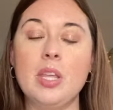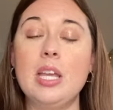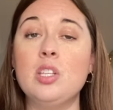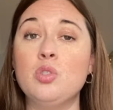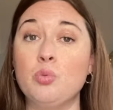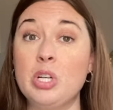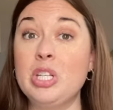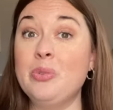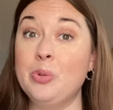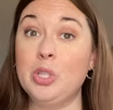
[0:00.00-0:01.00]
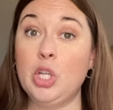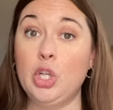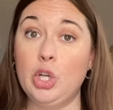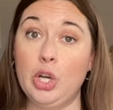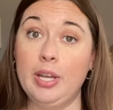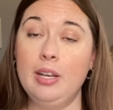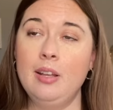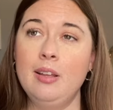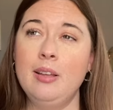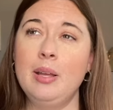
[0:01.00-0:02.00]
is really, really good,
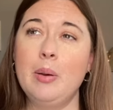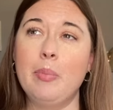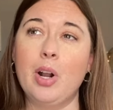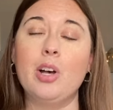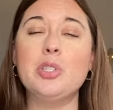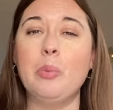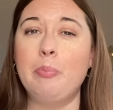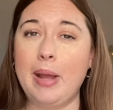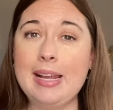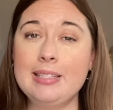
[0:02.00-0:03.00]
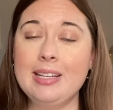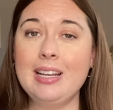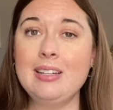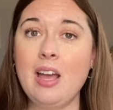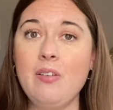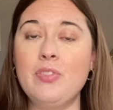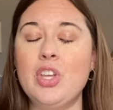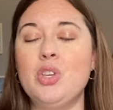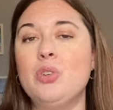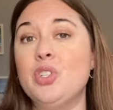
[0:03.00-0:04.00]
but also basic enough that
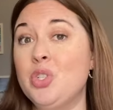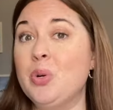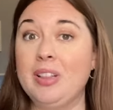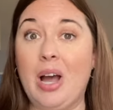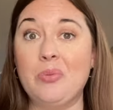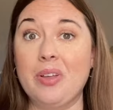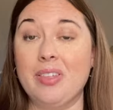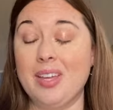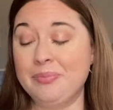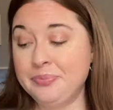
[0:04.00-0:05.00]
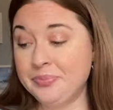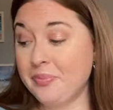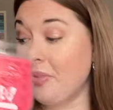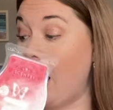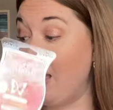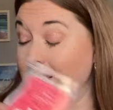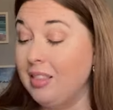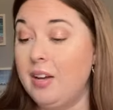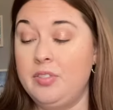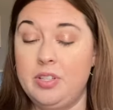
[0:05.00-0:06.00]
you can do a lot with it. I
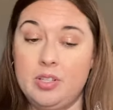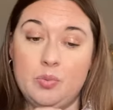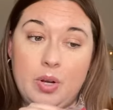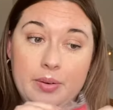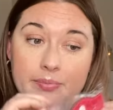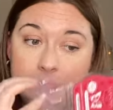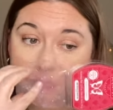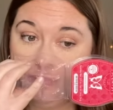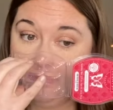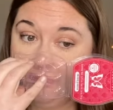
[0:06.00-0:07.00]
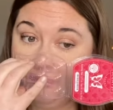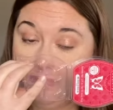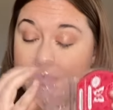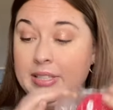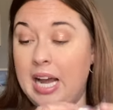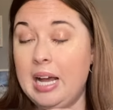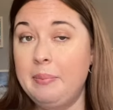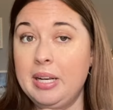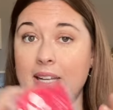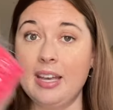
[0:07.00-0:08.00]
loved this one. Yeah, I'm
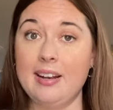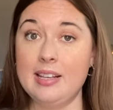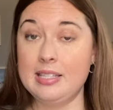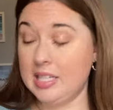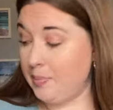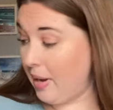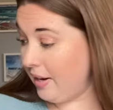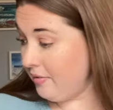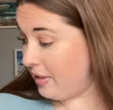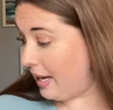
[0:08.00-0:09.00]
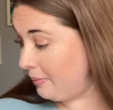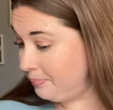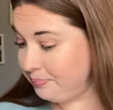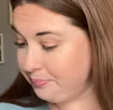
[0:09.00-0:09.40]
gonna get a 6-pack of that.